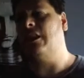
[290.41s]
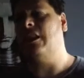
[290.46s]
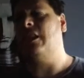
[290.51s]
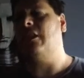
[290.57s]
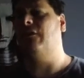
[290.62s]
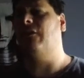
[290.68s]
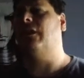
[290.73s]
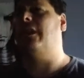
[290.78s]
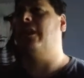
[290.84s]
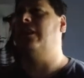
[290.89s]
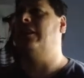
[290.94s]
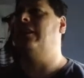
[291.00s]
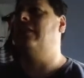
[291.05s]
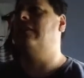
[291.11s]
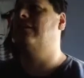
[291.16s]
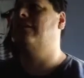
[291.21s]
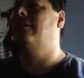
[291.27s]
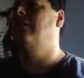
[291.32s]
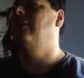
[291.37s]
Think of it like
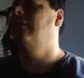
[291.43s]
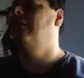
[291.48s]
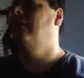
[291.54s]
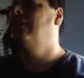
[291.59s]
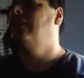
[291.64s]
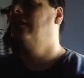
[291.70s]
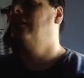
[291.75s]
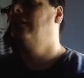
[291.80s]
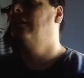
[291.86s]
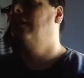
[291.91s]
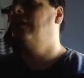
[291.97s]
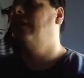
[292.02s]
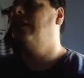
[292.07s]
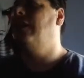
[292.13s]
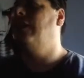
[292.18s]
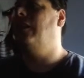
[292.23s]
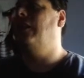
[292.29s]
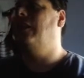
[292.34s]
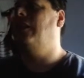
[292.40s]
this.
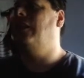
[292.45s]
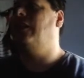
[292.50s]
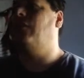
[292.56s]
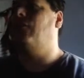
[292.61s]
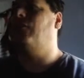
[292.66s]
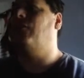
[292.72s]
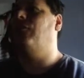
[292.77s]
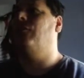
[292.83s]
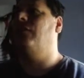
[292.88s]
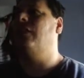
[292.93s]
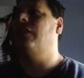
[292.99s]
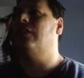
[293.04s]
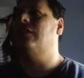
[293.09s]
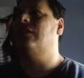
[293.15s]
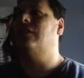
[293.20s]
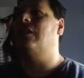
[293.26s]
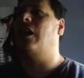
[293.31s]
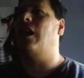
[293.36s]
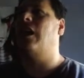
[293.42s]
If the
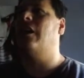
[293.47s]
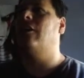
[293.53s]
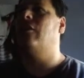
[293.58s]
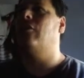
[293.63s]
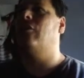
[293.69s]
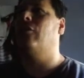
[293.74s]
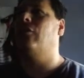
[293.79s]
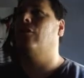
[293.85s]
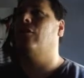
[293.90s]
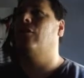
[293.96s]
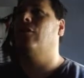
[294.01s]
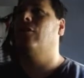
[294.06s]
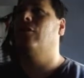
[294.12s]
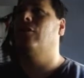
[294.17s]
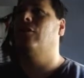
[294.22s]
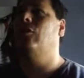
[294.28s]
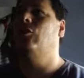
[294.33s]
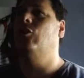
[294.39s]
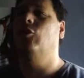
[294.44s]
entire
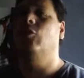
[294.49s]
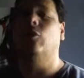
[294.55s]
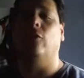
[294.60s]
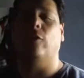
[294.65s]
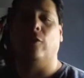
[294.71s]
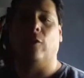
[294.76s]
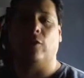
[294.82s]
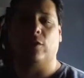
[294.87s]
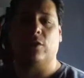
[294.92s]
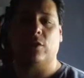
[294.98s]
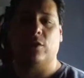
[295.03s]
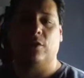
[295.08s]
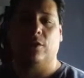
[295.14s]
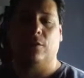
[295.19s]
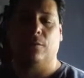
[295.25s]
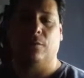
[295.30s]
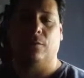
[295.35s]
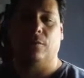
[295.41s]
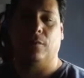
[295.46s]

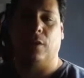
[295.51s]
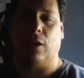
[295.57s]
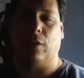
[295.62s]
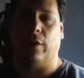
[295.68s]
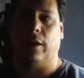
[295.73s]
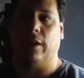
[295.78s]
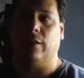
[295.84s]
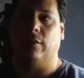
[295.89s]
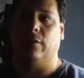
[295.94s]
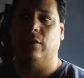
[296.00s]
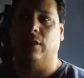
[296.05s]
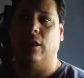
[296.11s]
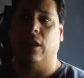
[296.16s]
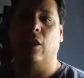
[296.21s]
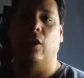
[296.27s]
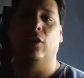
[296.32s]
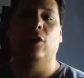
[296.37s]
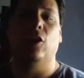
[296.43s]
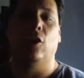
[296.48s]
universe, all right,
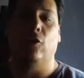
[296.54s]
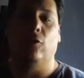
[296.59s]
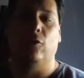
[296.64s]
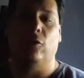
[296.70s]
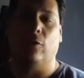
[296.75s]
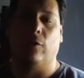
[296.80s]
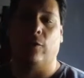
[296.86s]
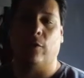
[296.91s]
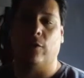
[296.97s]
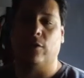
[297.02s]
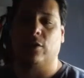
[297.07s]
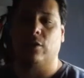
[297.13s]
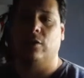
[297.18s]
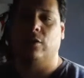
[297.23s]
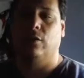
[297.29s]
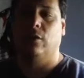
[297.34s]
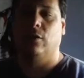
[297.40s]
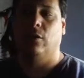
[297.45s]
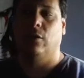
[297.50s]
the unknown
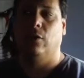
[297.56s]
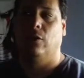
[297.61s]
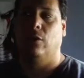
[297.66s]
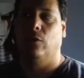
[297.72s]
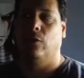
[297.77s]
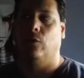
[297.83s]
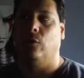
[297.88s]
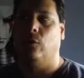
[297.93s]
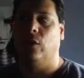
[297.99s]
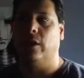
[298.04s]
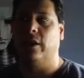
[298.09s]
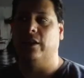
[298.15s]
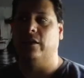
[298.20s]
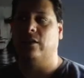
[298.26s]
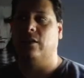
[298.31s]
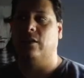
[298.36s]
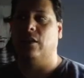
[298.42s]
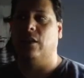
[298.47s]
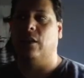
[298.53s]
universe,
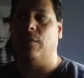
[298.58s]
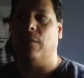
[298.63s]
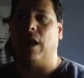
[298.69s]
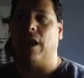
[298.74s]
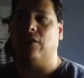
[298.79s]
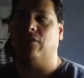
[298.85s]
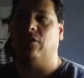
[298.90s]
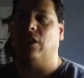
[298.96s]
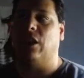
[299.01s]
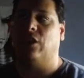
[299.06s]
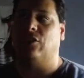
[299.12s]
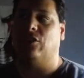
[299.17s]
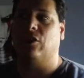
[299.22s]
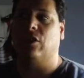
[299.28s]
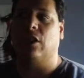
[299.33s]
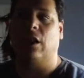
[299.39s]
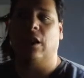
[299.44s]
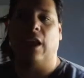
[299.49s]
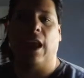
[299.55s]
was
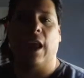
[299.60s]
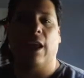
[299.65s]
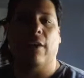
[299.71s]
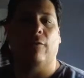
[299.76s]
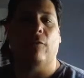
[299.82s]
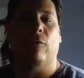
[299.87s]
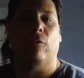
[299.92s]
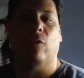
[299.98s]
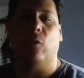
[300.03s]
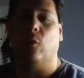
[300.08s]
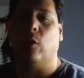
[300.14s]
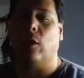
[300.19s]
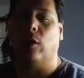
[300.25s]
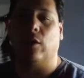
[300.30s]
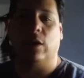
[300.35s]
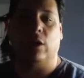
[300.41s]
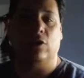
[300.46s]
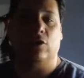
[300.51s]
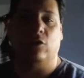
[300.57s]
imagination and
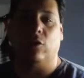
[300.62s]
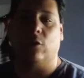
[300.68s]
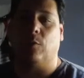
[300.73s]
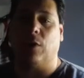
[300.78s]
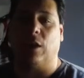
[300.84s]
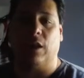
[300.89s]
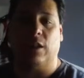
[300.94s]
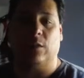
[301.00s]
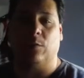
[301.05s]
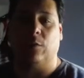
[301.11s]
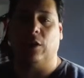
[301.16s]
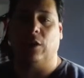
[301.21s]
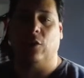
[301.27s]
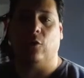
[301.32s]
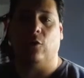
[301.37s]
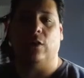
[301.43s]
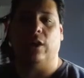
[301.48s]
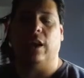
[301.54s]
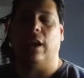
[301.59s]
everywhere that you could possibly
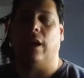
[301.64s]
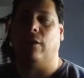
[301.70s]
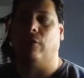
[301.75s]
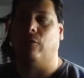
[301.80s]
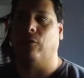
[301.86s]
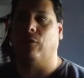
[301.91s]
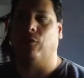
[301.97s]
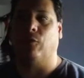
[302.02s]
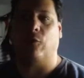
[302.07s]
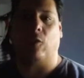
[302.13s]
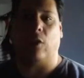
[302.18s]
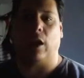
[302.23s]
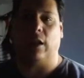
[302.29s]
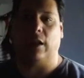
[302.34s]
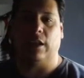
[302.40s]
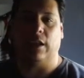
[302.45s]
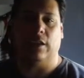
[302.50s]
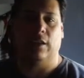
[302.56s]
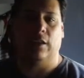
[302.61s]
go in every
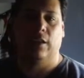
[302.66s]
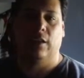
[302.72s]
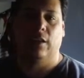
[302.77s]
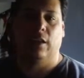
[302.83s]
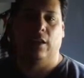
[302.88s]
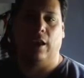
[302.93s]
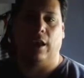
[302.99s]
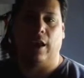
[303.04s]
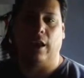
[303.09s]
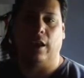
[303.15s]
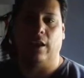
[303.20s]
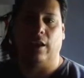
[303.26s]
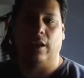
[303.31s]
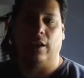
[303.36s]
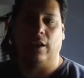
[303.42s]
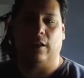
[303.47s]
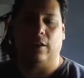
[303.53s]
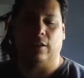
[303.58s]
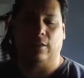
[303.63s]
variety
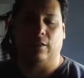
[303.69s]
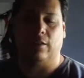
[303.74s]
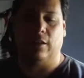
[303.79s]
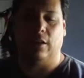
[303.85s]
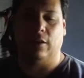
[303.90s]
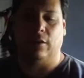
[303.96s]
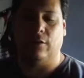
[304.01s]
and